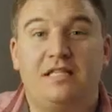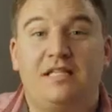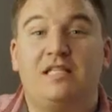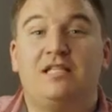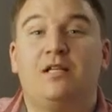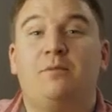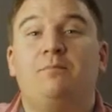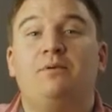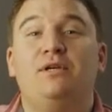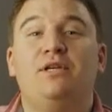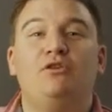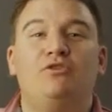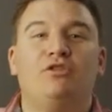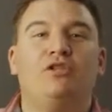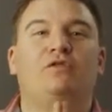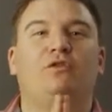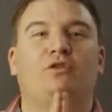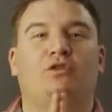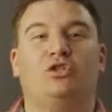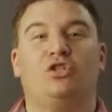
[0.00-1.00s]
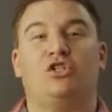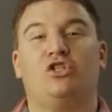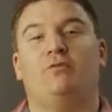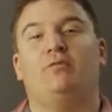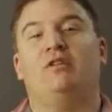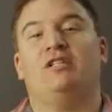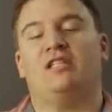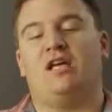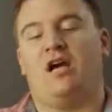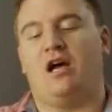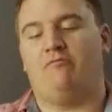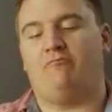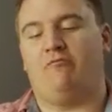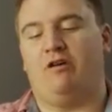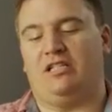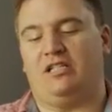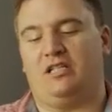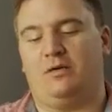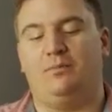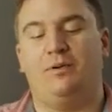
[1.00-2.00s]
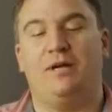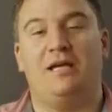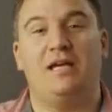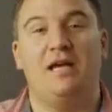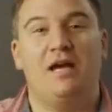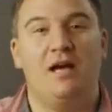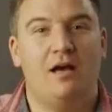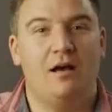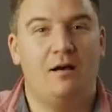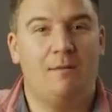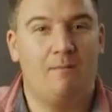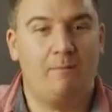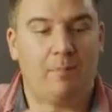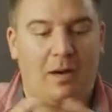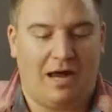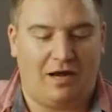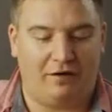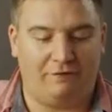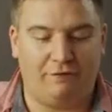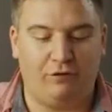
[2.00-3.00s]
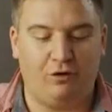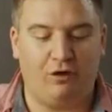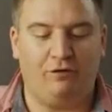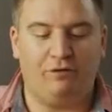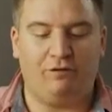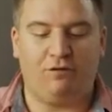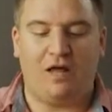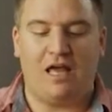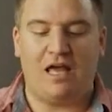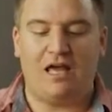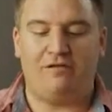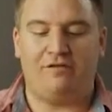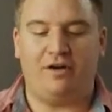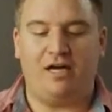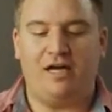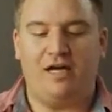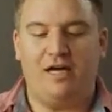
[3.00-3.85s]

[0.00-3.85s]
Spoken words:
is a beautiful summertime recipe, packed full of flavour.